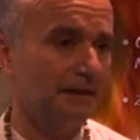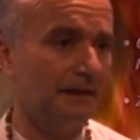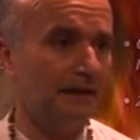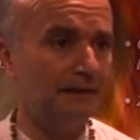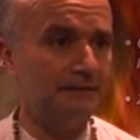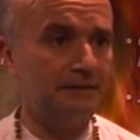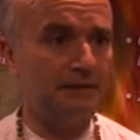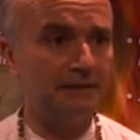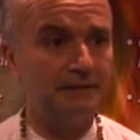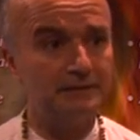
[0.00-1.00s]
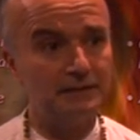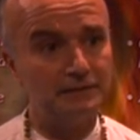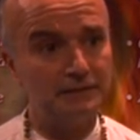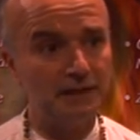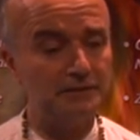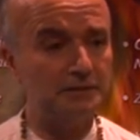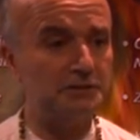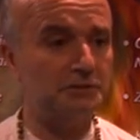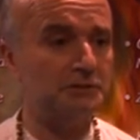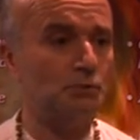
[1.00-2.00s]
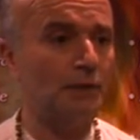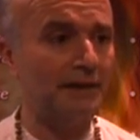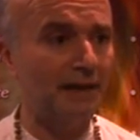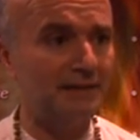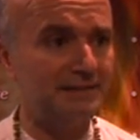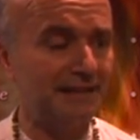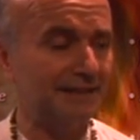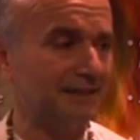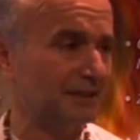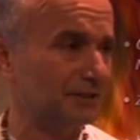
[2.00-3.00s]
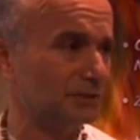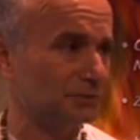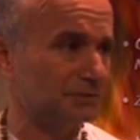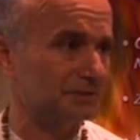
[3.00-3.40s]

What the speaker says: And the other issue is, what else can they use?